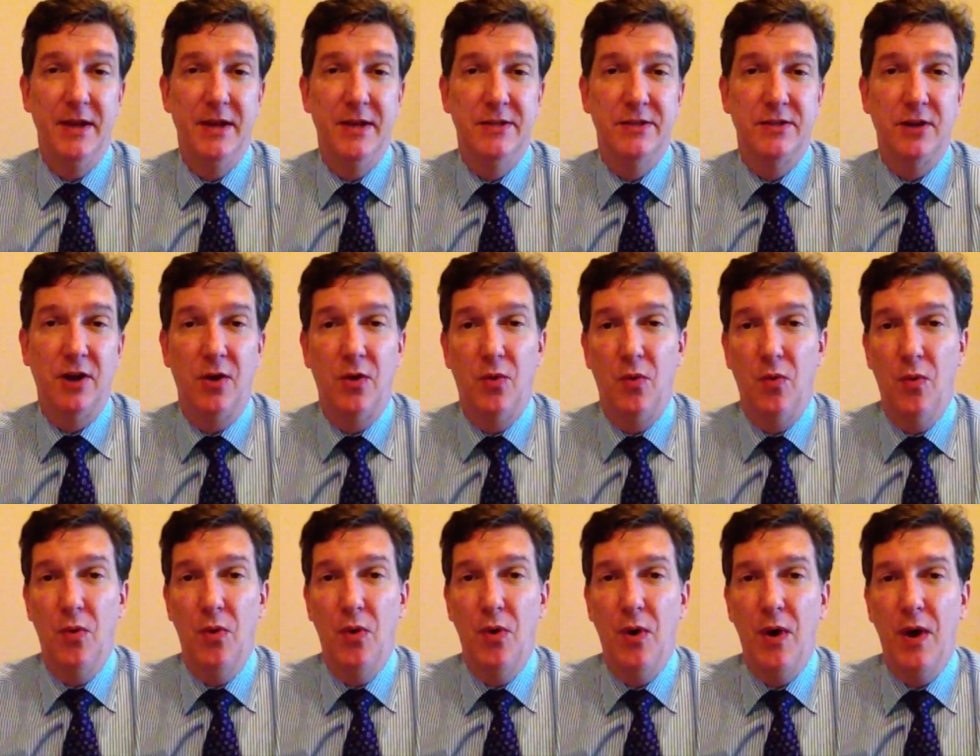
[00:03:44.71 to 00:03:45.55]

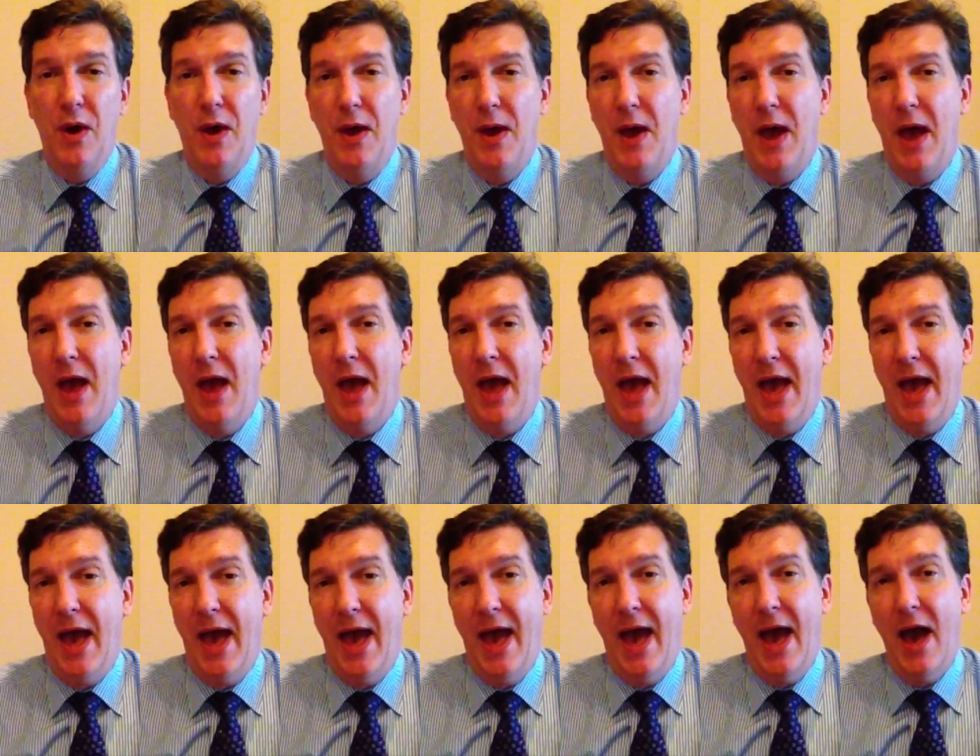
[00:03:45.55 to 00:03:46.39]
So,
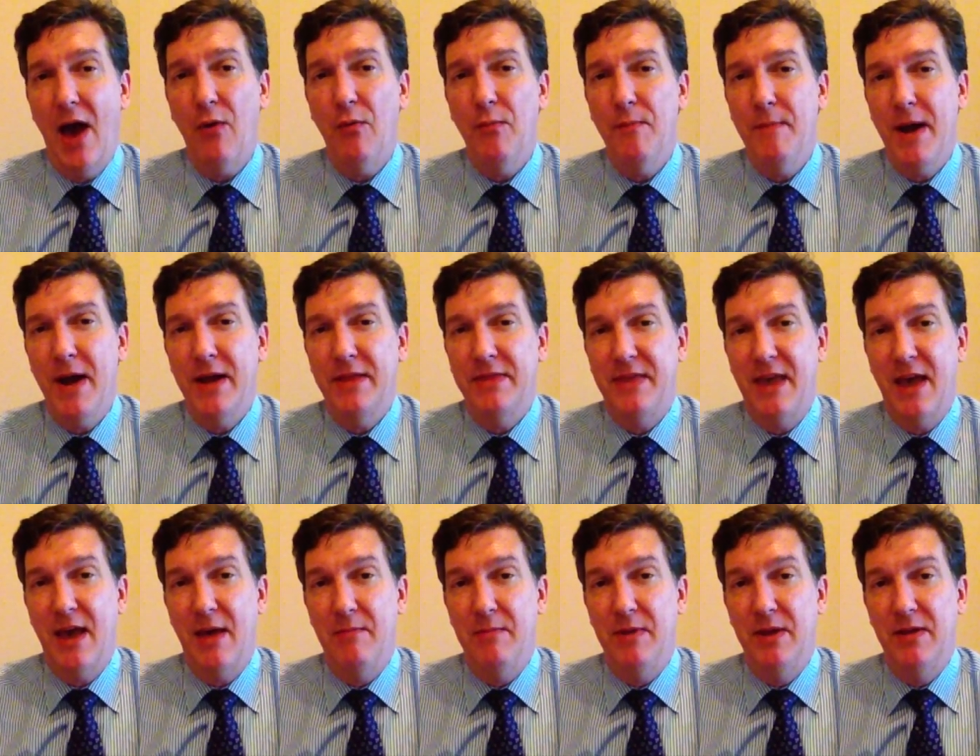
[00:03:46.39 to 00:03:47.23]
how might
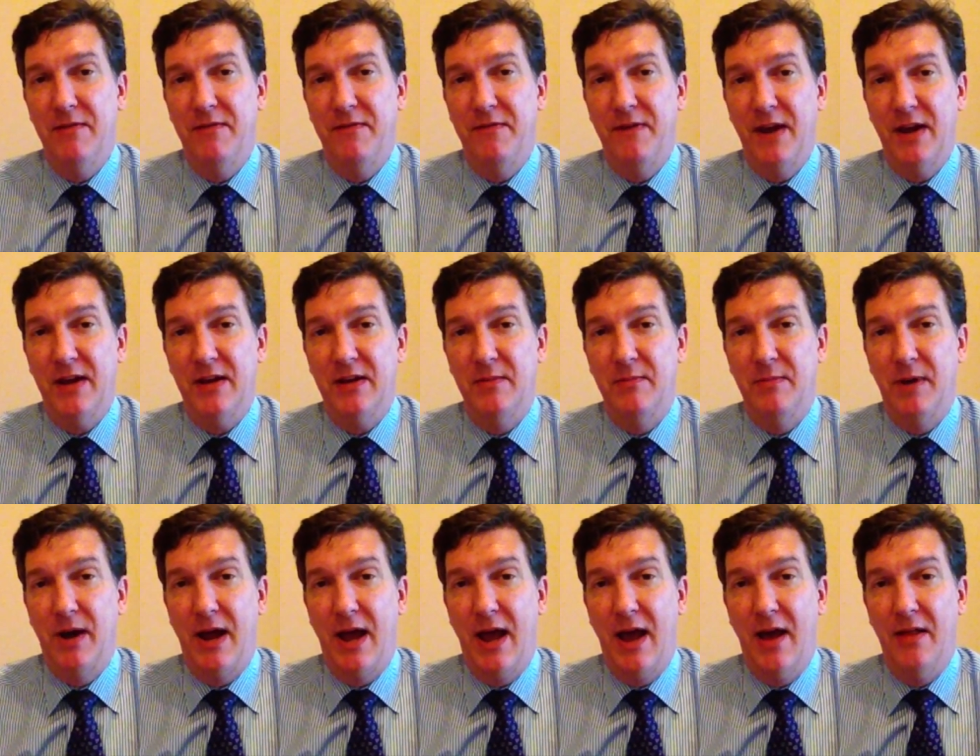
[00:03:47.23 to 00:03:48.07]
that be affected
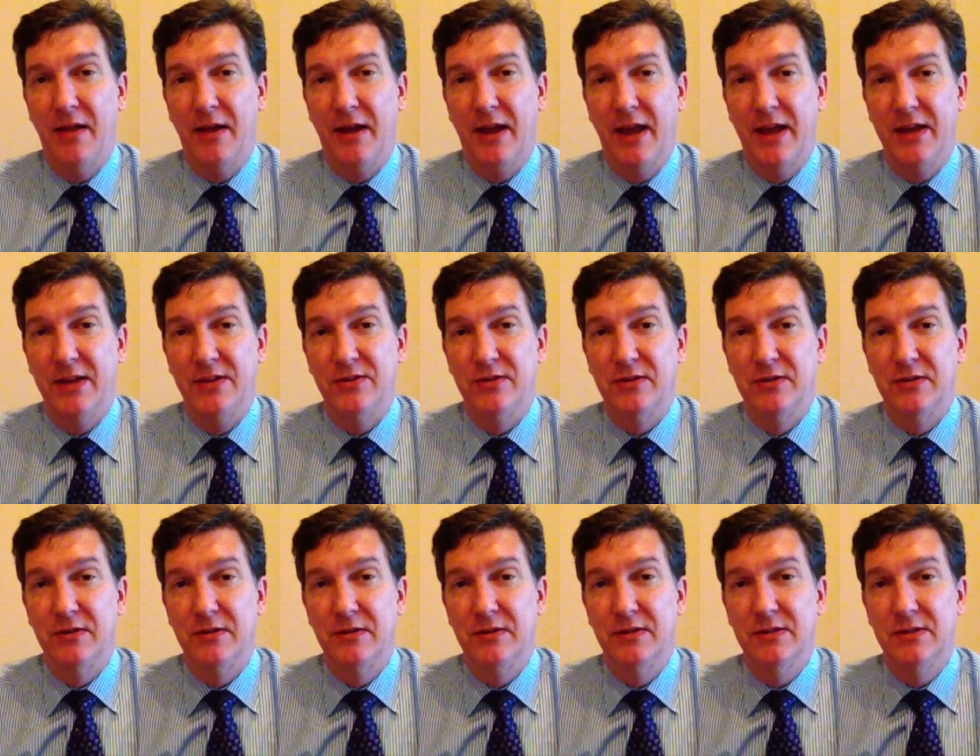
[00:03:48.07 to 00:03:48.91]
by
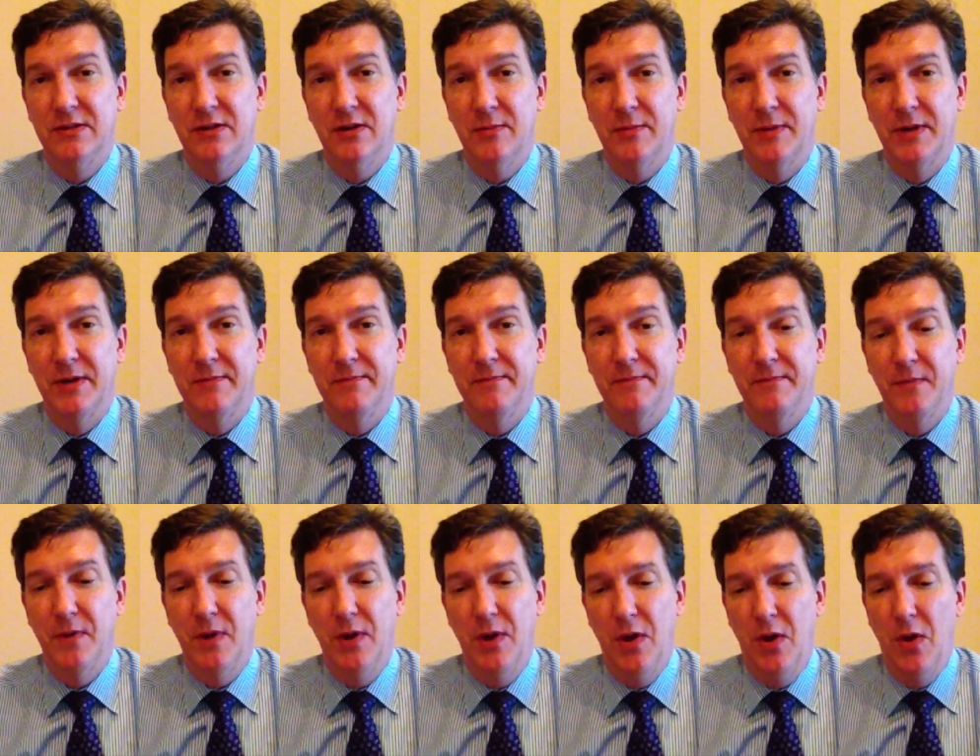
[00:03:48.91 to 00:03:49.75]
allocation concealment?
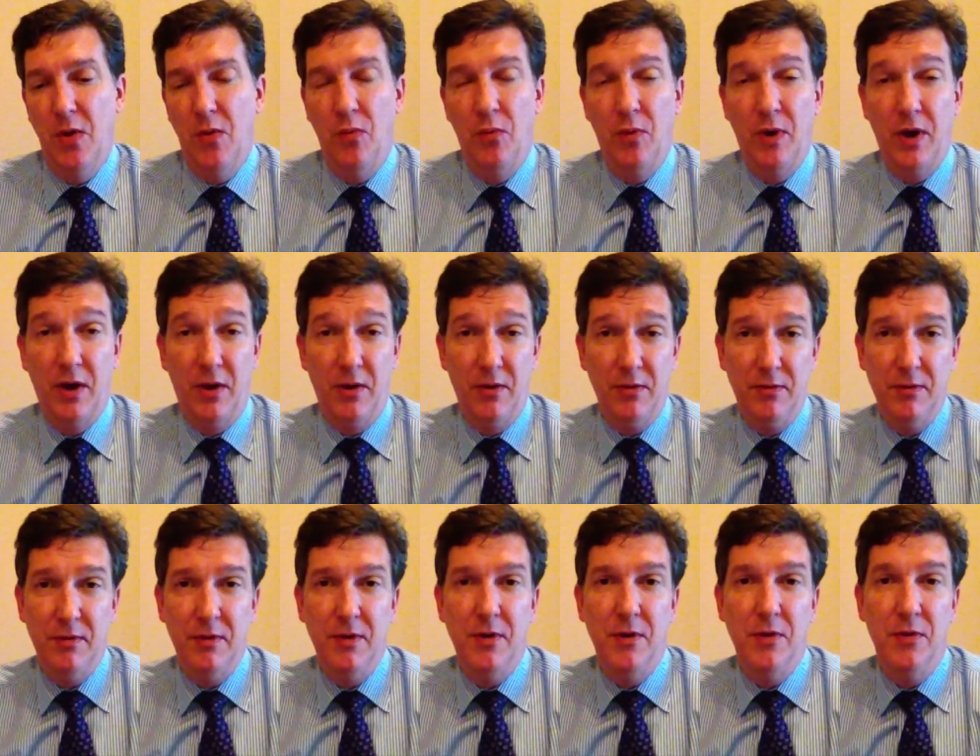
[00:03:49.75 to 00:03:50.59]

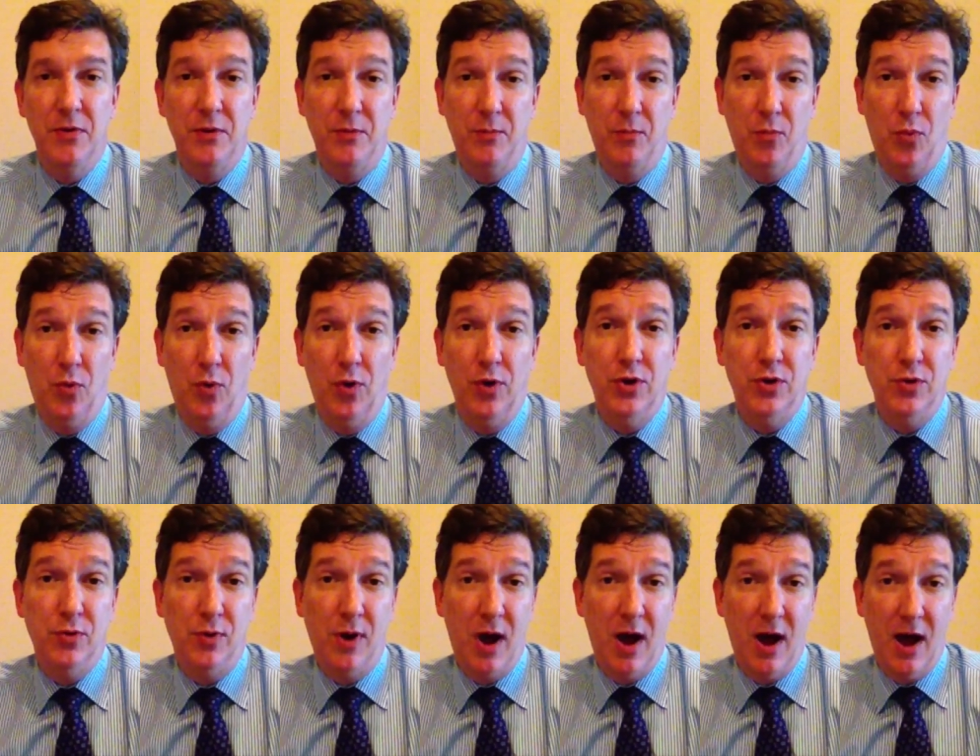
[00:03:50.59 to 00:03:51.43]
Well, the more
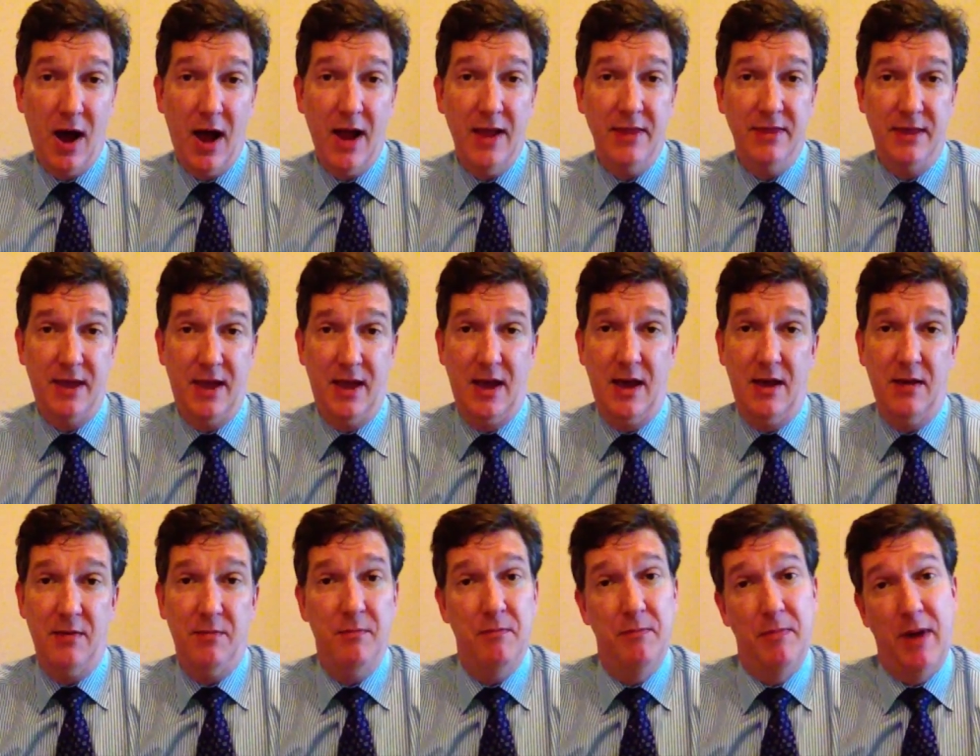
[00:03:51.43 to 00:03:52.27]
you hide
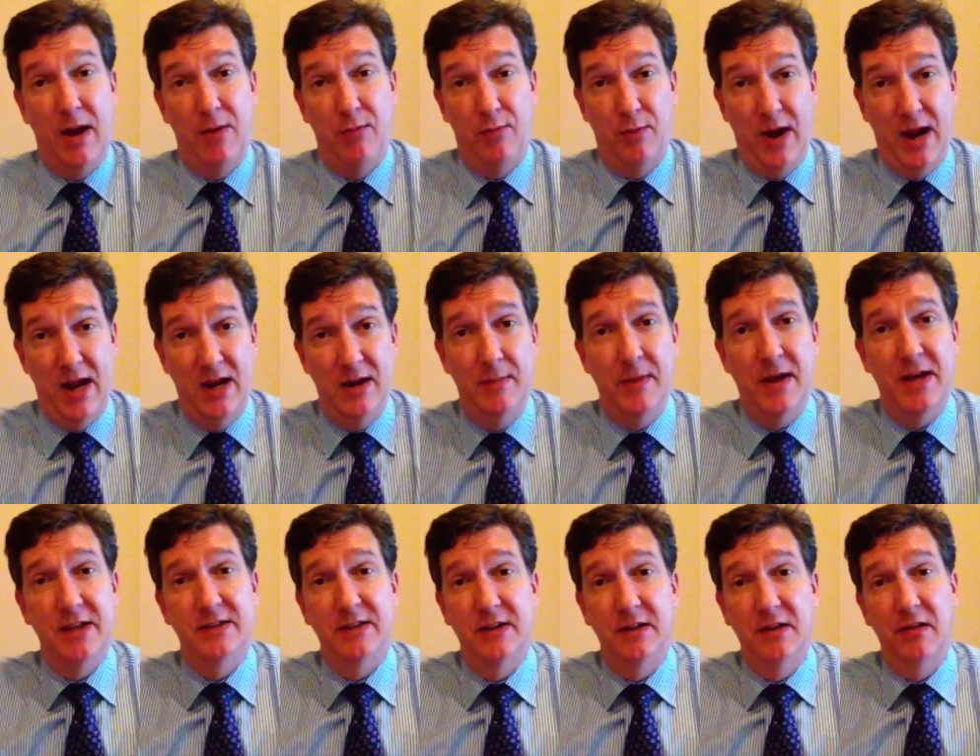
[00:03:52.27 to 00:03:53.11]
that by
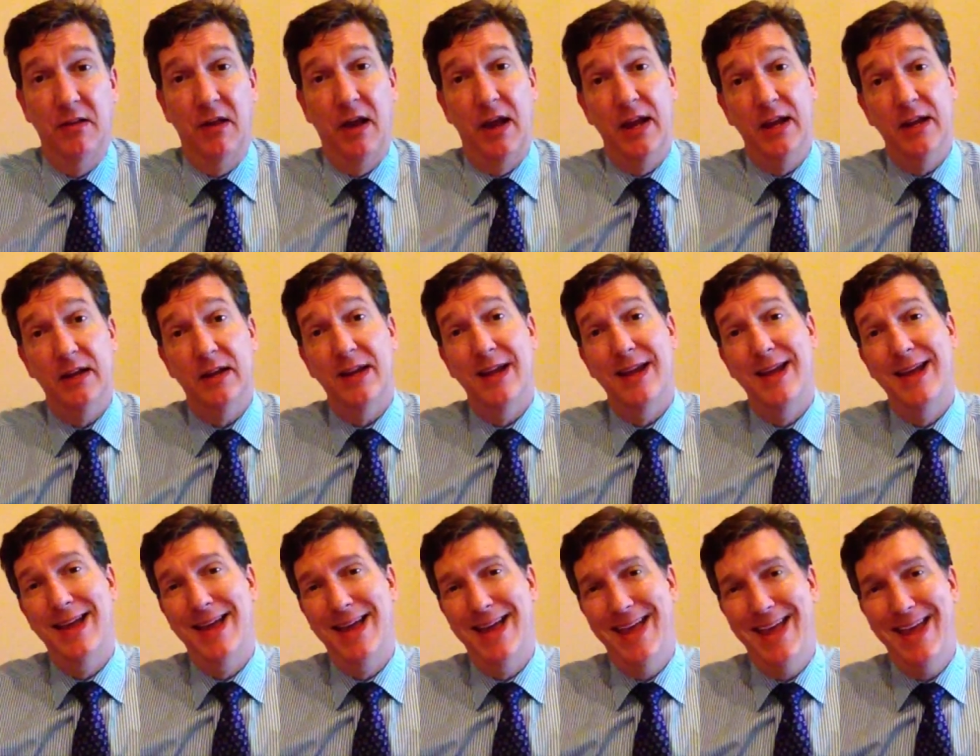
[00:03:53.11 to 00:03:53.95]
randomizing late
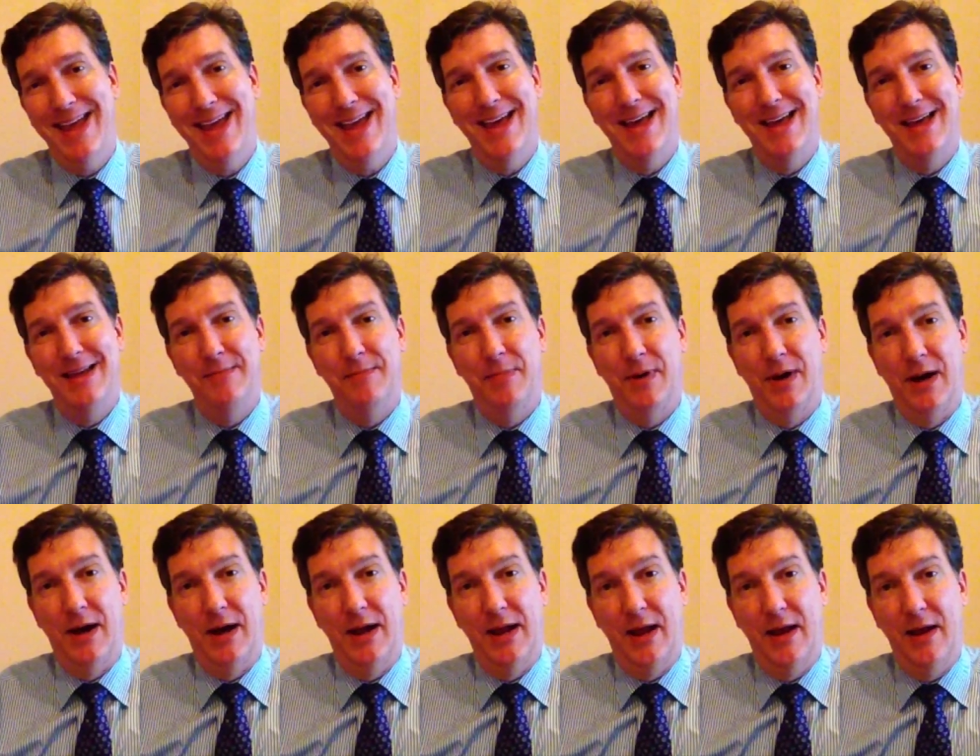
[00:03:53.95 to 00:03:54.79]
and
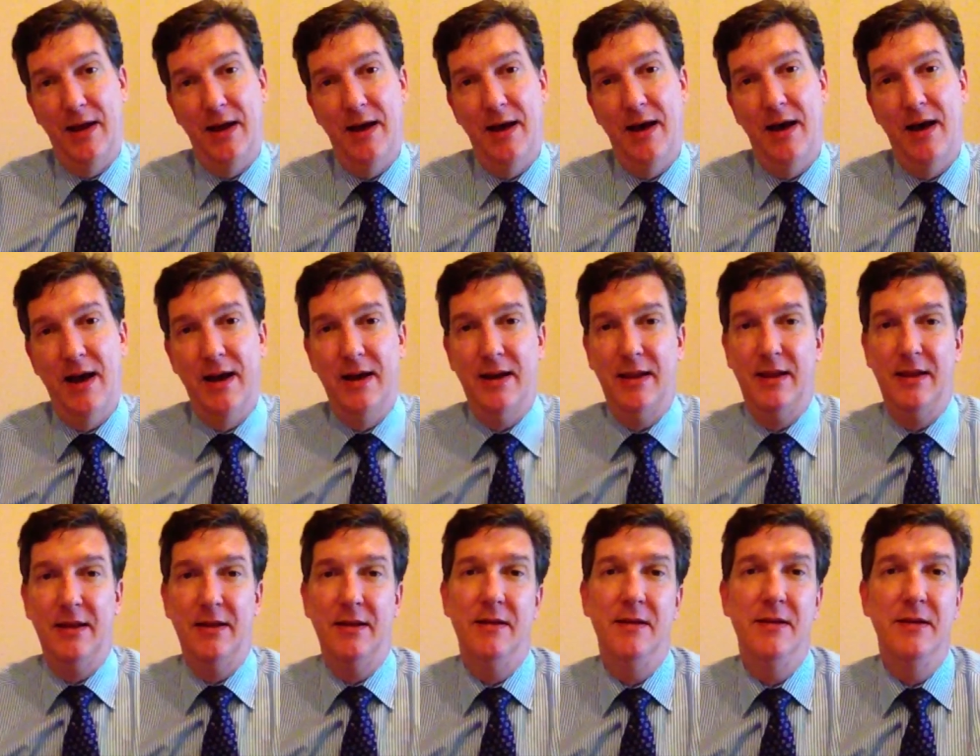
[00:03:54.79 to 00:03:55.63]
by
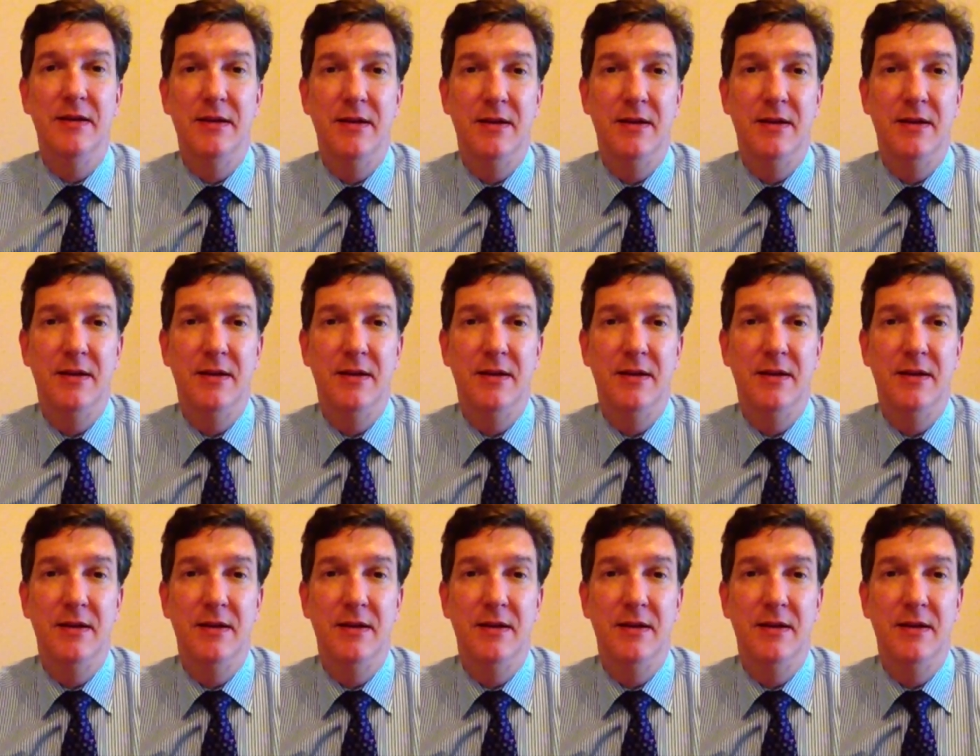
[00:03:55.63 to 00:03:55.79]
hiding